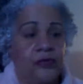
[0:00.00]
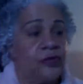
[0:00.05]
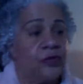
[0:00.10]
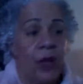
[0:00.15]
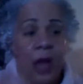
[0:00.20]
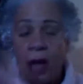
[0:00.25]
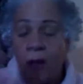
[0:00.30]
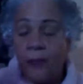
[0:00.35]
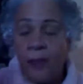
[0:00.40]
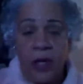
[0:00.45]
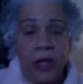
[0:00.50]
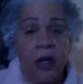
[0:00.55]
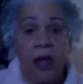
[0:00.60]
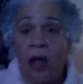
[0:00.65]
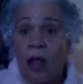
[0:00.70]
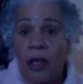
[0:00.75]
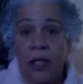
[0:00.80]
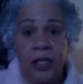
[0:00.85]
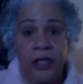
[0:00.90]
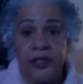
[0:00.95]
I'm going to
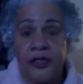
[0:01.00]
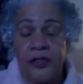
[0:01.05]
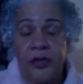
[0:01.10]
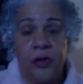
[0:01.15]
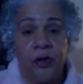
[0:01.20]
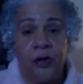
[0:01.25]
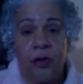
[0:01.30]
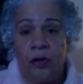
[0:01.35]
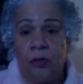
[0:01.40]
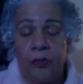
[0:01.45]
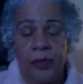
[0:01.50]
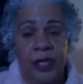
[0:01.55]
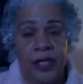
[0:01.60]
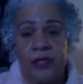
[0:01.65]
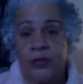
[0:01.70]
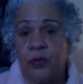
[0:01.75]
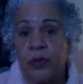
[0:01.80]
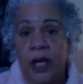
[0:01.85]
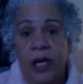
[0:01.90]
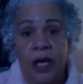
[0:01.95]
call it a circle, because
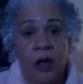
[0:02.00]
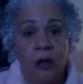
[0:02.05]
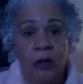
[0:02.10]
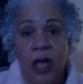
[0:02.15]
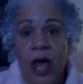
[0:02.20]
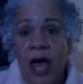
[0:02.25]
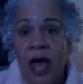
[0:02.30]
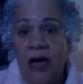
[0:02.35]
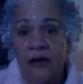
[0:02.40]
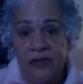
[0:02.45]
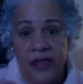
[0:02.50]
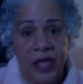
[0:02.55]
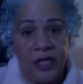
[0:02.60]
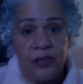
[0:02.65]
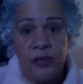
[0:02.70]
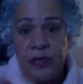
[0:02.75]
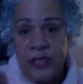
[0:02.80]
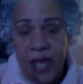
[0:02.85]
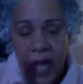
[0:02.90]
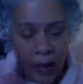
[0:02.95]
when I go live, that's
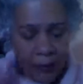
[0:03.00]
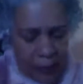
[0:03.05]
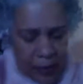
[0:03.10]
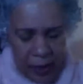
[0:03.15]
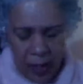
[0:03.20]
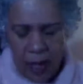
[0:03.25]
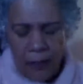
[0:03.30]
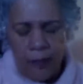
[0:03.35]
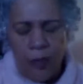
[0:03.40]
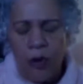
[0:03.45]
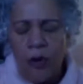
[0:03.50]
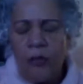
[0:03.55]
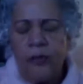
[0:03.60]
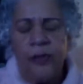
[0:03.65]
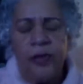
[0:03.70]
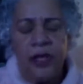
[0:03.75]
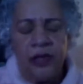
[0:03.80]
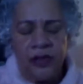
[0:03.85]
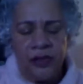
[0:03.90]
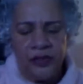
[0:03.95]
what's happening. I'm
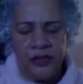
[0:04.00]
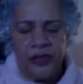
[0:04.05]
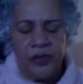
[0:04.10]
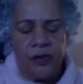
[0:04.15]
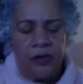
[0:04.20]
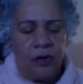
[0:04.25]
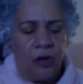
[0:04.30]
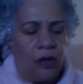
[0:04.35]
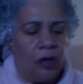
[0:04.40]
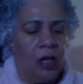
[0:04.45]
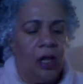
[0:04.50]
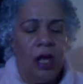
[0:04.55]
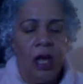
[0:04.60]
opening the circle.